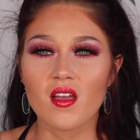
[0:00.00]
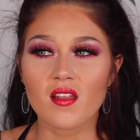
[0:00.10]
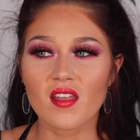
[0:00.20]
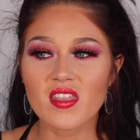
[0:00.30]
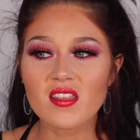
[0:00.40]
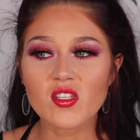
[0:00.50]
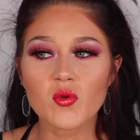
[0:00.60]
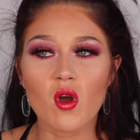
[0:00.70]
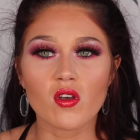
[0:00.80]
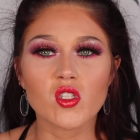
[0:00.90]
I think this
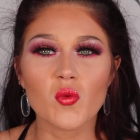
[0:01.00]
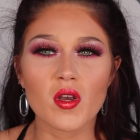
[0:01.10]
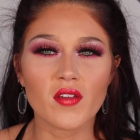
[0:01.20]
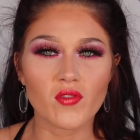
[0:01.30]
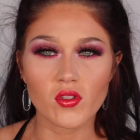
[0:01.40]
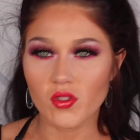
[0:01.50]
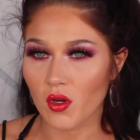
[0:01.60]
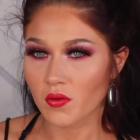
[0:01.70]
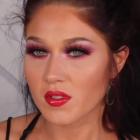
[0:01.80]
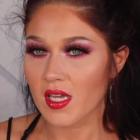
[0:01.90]
would also work if you
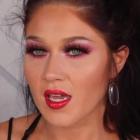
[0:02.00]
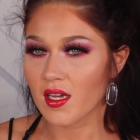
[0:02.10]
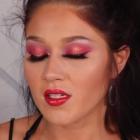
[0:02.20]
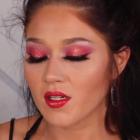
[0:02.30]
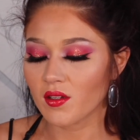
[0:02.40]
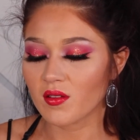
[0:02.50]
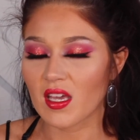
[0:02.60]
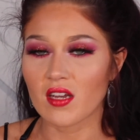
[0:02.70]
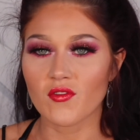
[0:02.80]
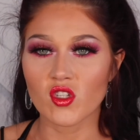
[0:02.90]
don't tan,
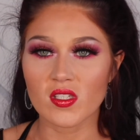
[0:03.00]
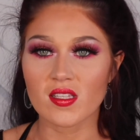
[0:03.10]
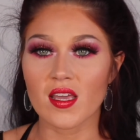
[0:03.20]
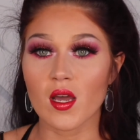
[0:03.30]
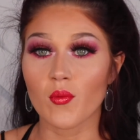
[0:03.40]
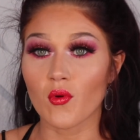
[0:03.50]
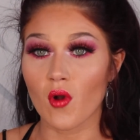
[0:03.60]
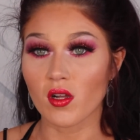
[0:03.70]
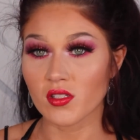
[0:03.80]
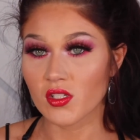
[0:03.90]
like if you just need like a
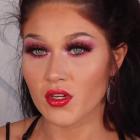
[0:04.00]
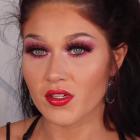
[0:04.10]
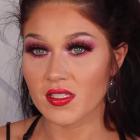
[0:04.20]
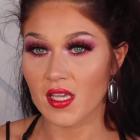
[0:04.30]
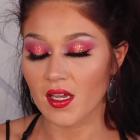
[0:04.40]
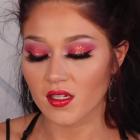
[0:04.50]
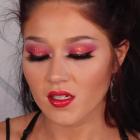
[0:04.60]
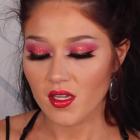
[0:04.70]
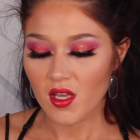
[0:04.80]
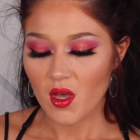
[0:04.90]
bronze to your skin.
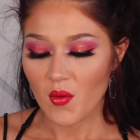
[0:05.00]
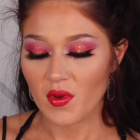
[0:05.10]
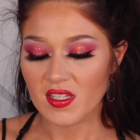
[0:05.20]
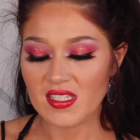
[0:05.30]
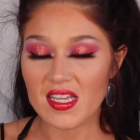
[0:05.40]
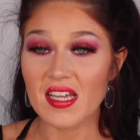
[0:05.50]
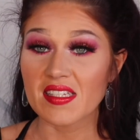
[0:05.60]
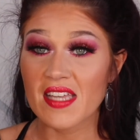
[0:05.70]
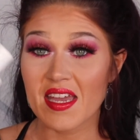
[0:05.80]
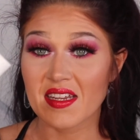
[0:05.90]
But this is like a
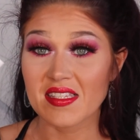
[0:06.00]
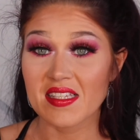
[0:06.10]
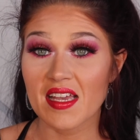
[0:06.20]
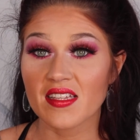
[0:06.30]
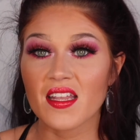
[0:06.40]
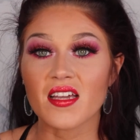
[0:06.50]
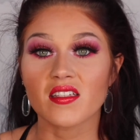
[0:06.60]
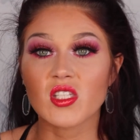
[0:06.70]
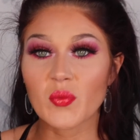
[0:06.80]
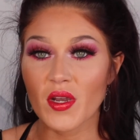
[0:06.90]
tan extend, like a
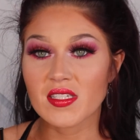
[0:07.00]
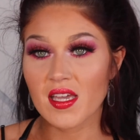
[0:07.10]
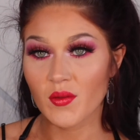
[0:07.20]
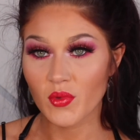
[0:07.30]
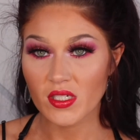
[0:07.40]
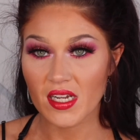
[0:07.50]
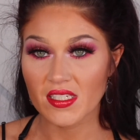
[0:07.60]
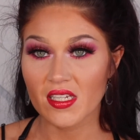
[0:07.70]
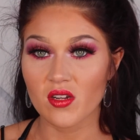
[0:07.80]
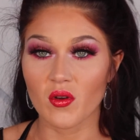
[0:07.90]
spray tan
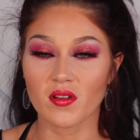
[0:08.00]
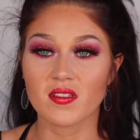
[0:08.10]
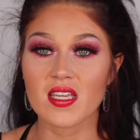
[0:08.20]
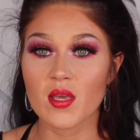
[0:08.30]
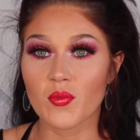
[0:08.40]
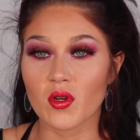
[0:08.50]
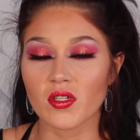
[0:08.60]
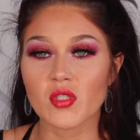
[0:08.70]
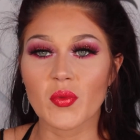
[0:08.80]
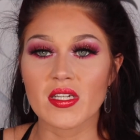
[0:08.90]
protectant, or to keep your
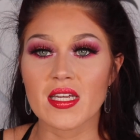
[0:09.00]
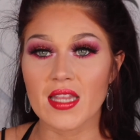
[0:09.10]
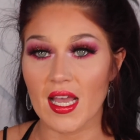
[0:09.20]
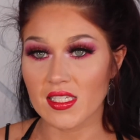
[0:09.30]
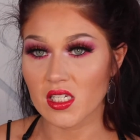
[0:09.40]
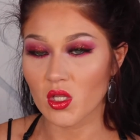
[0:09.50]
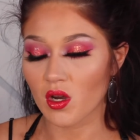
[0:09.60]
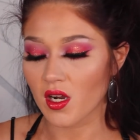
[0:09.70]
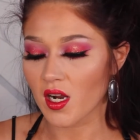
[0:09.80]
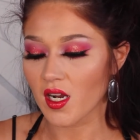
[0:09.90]
spray tan lasting
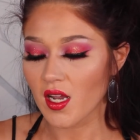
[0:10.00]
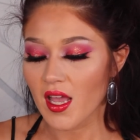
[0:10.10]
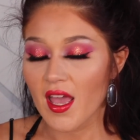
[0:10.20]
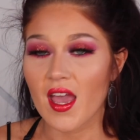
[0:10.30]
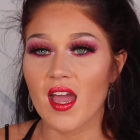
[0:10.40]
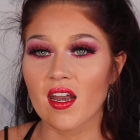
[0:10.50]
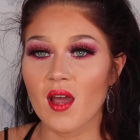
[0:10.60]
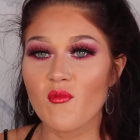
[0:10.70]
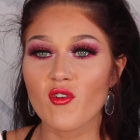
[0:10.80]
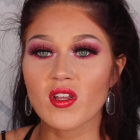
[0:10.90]
longer. And
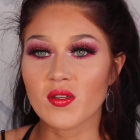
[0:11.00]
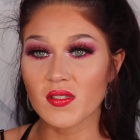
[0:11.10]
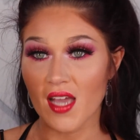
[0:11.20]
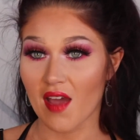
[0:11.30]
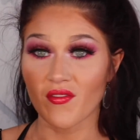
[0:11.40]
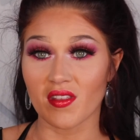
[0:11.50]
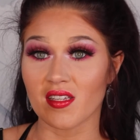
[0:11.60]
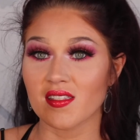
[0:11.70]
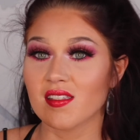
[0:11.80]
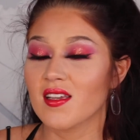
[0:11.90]
I've already used half of
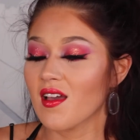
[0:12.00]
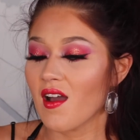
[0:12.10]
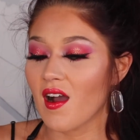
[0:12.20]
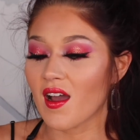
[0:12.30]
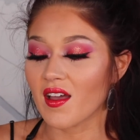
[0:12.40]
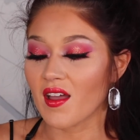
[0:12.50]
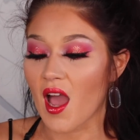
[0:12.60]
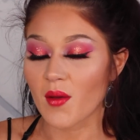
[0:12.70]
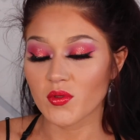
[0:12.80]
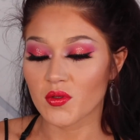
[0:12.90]
this. I
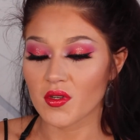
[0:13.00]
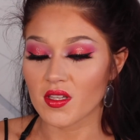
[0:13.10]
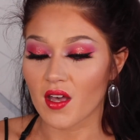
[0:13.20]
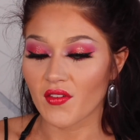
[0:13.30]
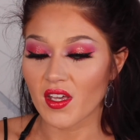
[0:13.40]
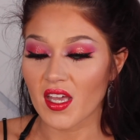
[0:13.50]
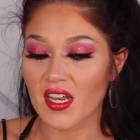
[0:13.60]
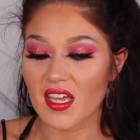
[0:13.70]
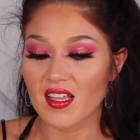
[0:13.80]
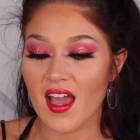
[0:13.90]
absolutely love it. And
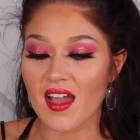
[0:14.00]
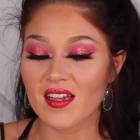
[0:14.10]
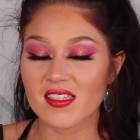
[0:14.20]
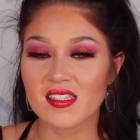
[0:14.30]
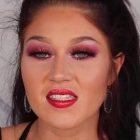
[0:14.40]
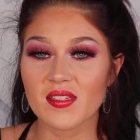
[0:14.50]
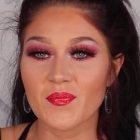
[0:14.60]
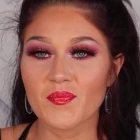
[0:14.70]
it has,